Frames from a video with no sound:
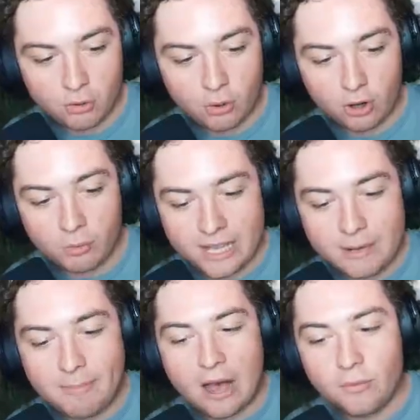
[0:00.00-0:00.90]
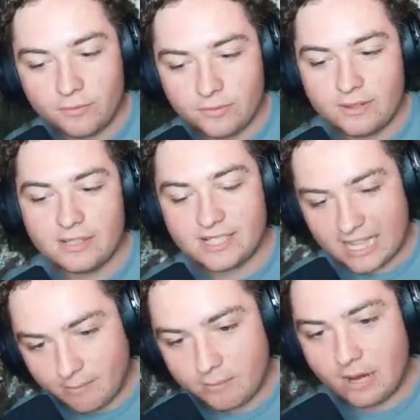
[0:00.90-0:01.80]
or are we about the
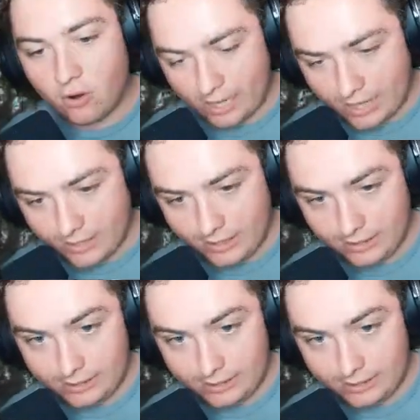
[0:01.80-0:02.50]
same period?